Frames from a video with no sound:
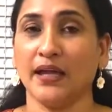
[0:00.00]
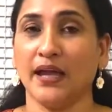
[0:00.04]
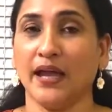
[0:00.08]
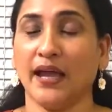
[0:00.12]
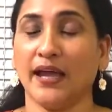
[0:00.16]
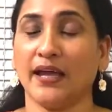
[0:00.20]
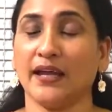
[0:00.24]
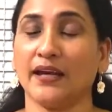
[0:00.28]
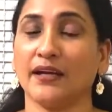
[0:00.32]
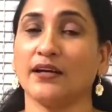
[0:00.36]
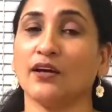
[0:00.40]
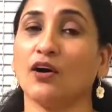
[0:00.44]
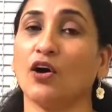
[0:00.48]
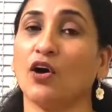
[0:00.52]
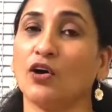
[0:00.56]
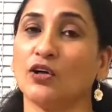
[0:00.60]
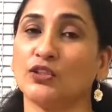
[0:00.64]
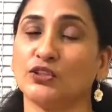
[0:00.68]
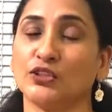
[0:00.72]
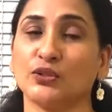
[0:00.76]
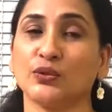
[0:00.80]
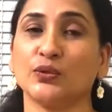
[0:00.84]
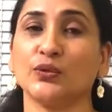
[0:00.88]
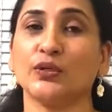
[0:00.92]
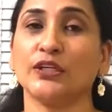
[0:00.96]
And
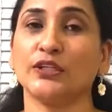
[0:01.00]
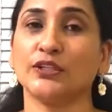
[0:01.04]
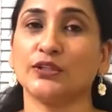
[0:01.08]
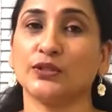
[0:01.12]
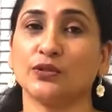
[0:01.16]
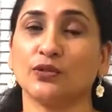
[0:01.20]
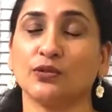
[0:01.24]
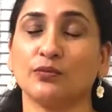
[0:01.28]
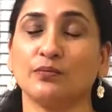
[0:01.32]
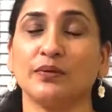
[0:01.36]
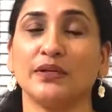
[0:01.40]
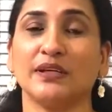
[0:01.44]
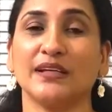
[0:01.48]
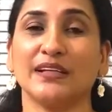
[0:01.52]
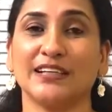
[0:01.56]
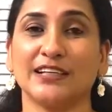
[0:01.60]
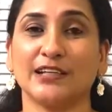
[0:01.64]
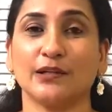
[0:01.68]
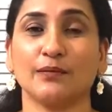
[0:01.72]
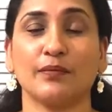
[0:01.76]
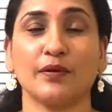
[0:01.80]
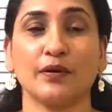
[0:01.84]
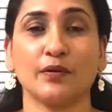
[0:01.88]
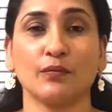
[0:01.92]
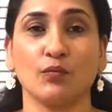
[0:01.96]
also it could be a
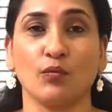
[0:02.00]
little bit